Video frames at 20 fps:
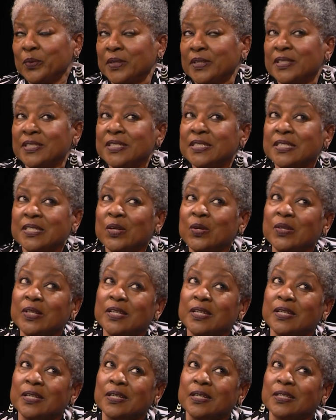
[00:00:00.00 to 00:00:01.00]
Well, this is
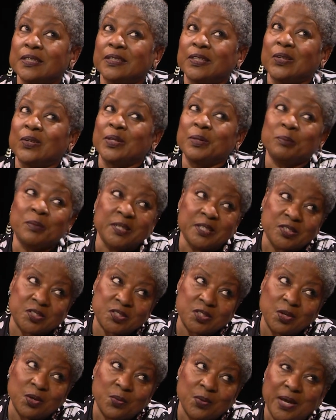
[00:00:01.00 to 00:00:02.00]
only a 30-minute
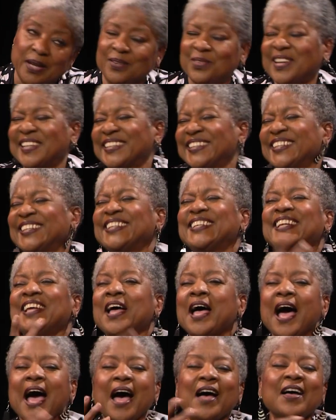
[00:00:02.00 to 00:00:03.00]
show right now. Yes.
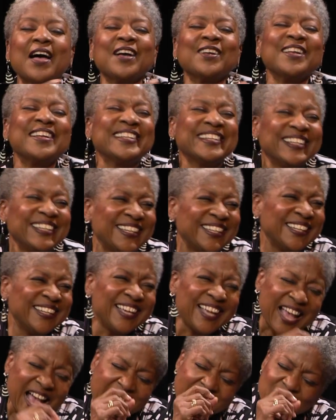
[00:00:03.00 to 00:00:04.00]
So I'll keep
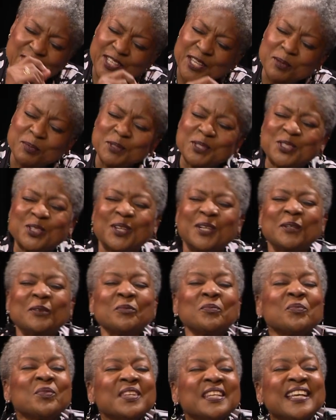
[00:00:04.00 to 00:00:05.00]
it short and
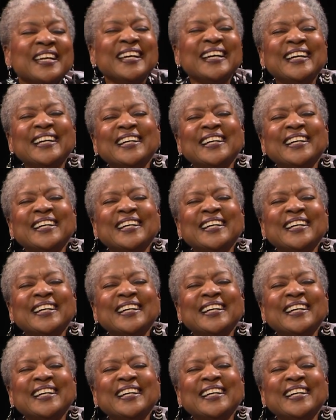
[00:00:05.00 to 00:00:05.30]
sweet. But